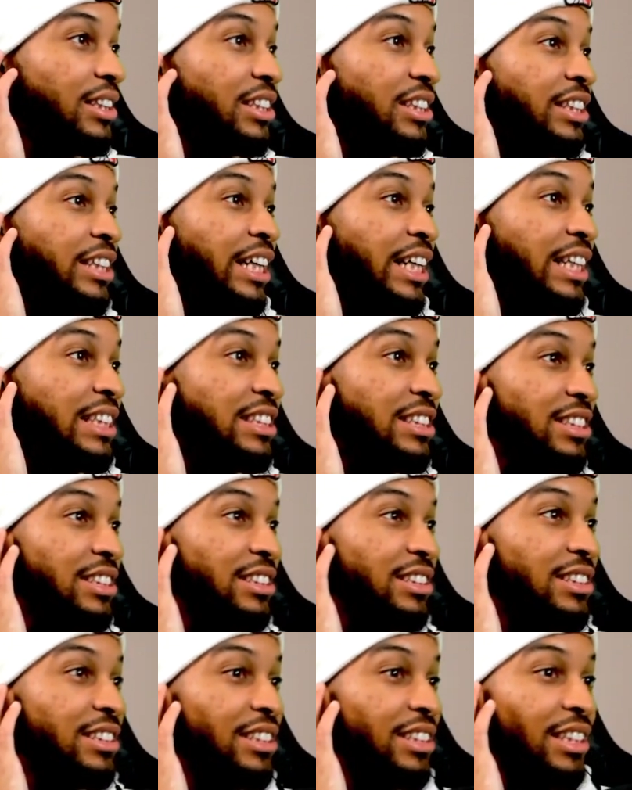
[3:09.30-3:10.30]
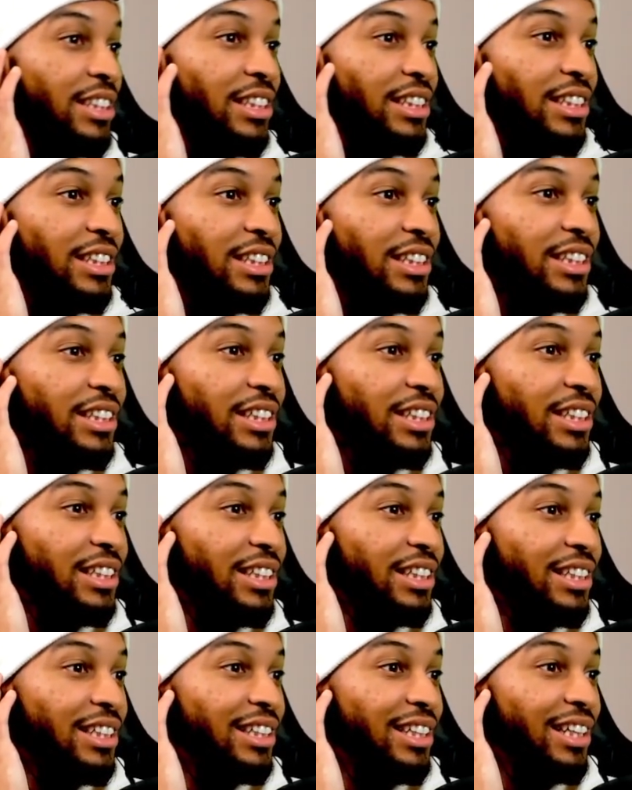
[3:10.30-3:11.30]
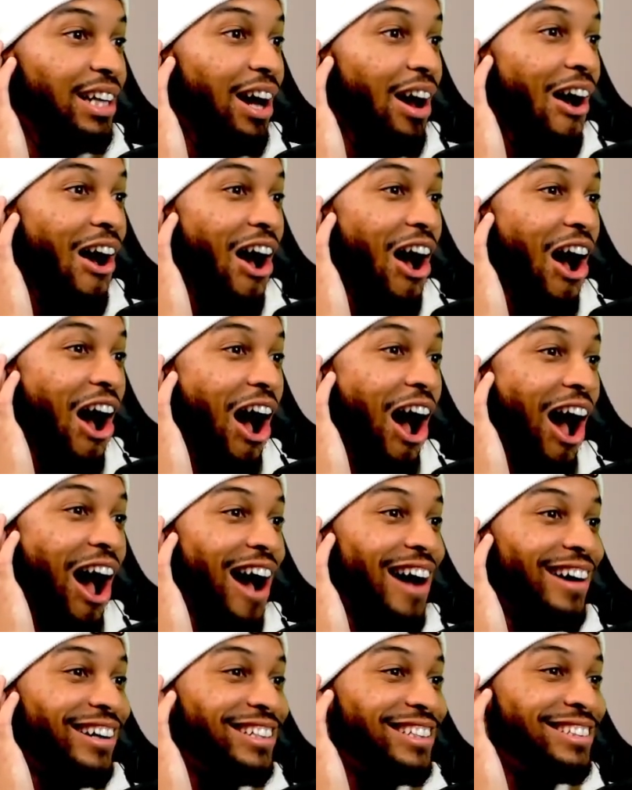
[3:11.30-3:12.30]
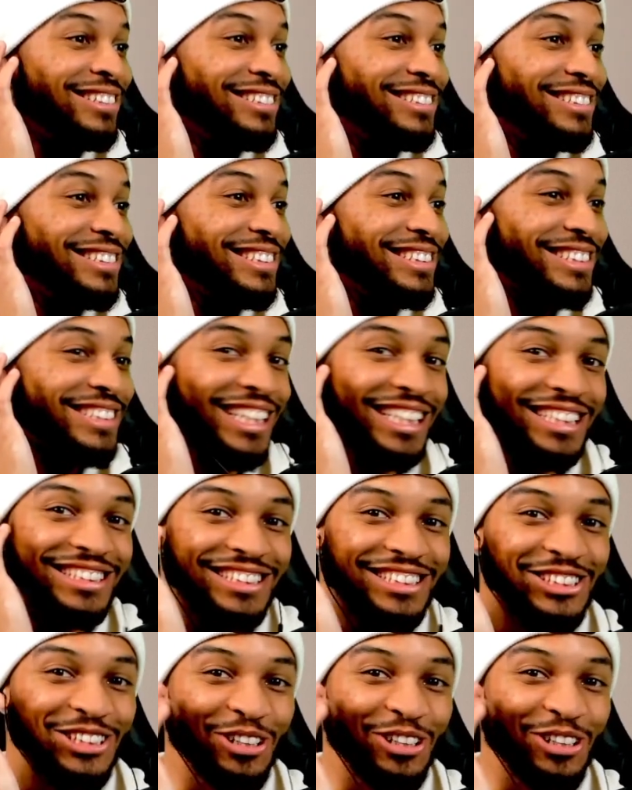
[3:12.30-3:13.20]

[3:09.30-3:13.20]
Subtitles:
This? This